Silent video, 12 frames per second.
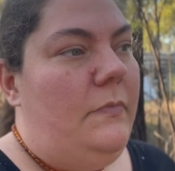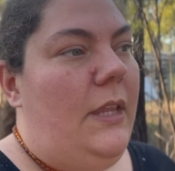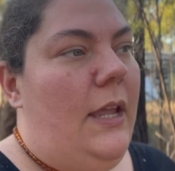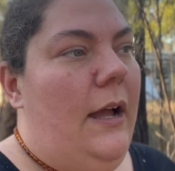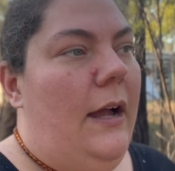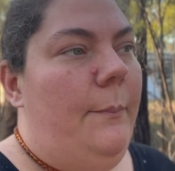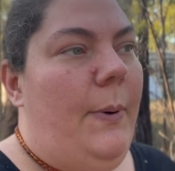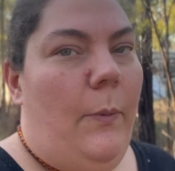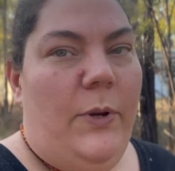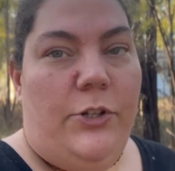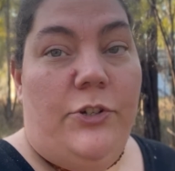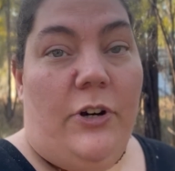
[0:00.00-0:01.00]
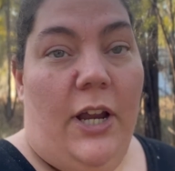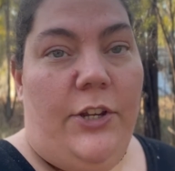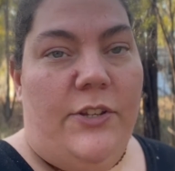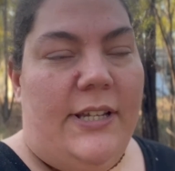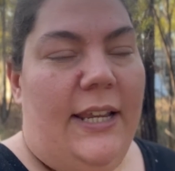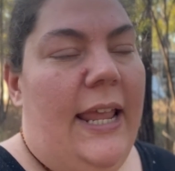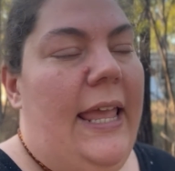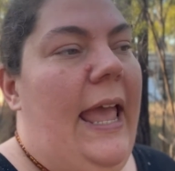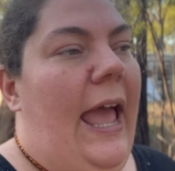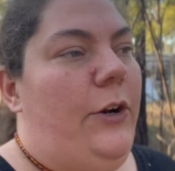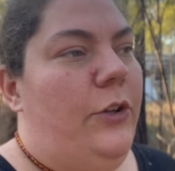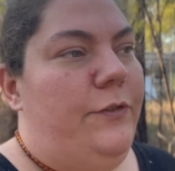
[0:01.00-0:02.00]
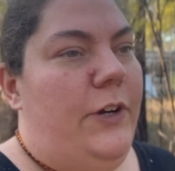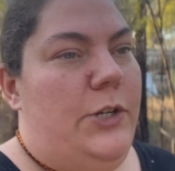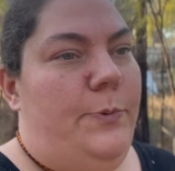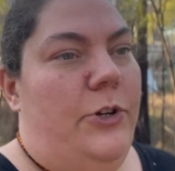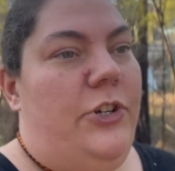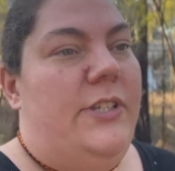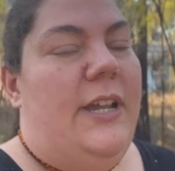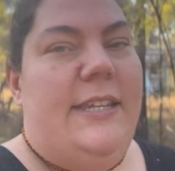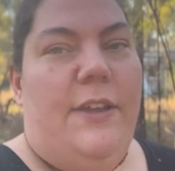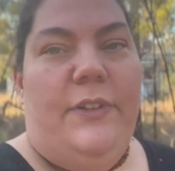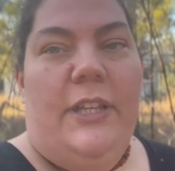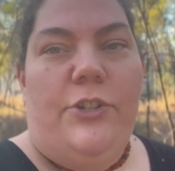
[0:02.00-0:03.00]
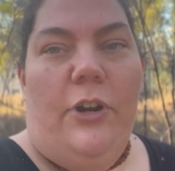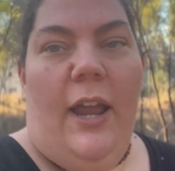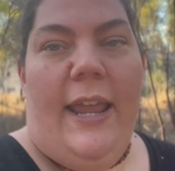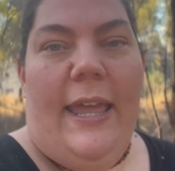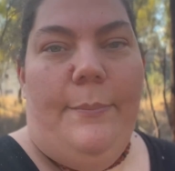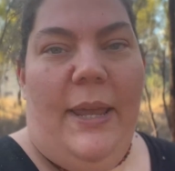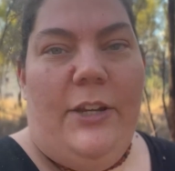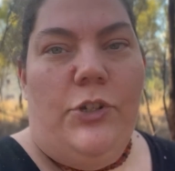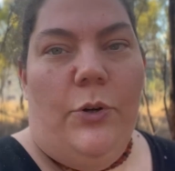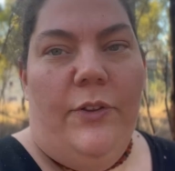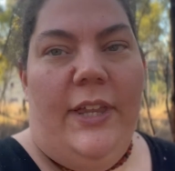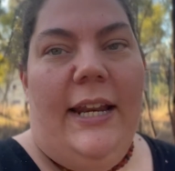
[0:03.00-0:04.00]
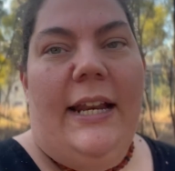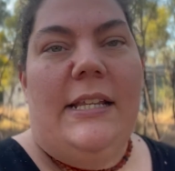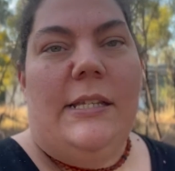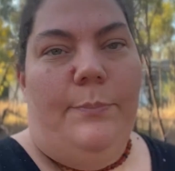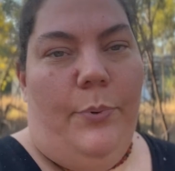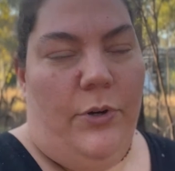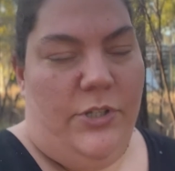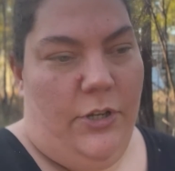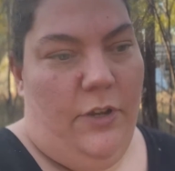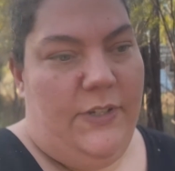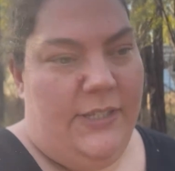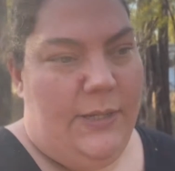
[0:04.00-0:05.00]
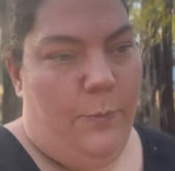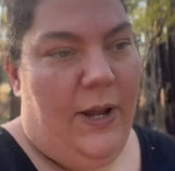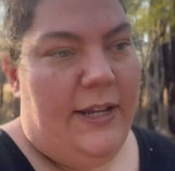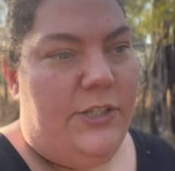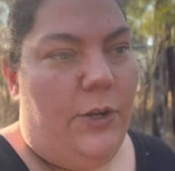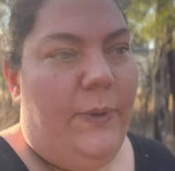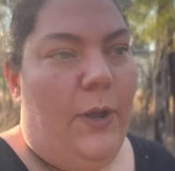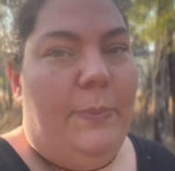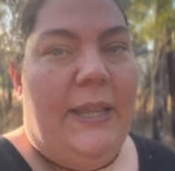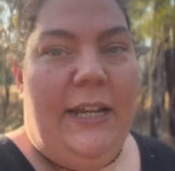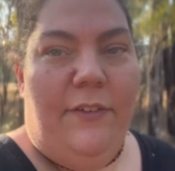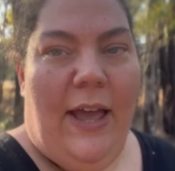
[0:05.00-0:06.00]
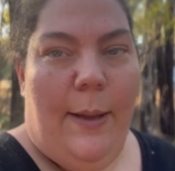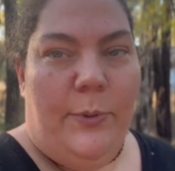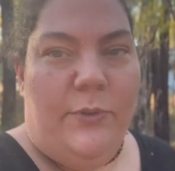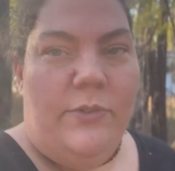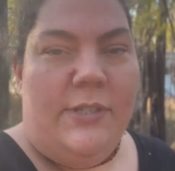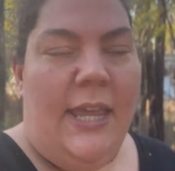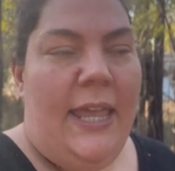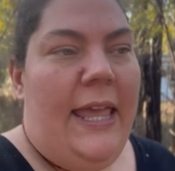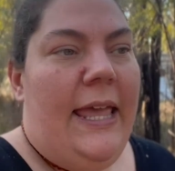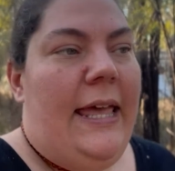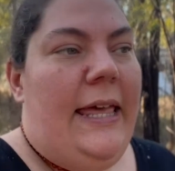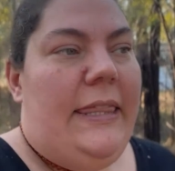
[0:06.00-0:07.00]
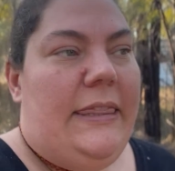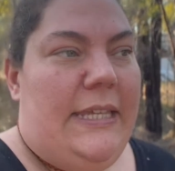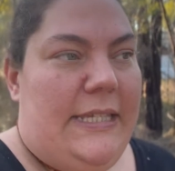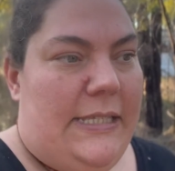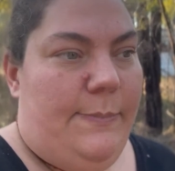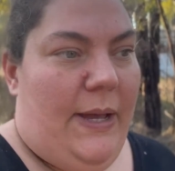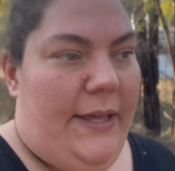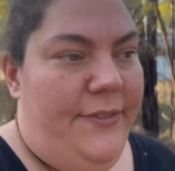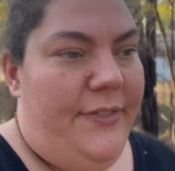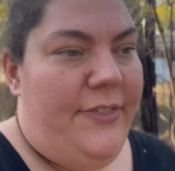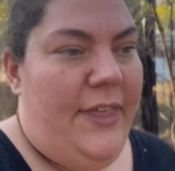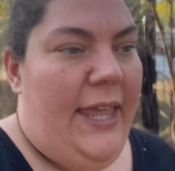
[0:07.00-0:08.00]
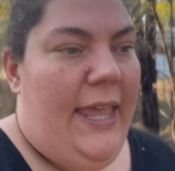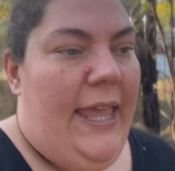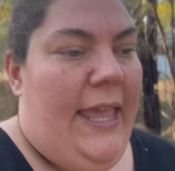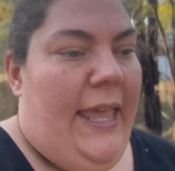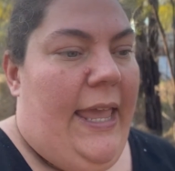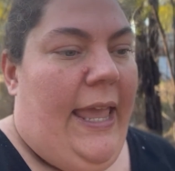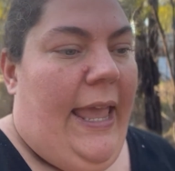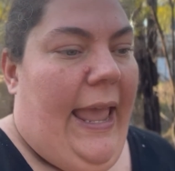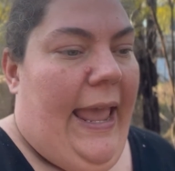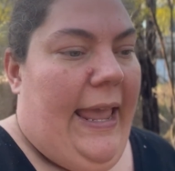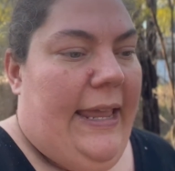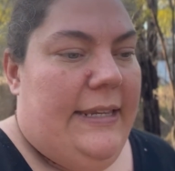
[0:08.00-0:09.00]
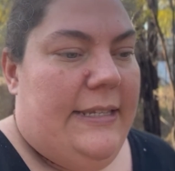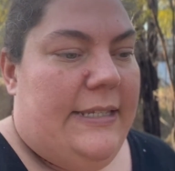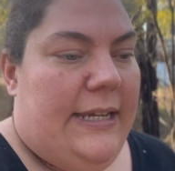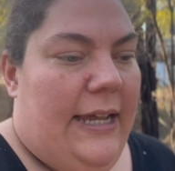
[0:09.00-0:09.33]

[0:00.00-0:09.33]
but we do try and use it. And all the fresh produce, I definitely try and make sure that it is preserved in some way. So we got plenty of apples this month, and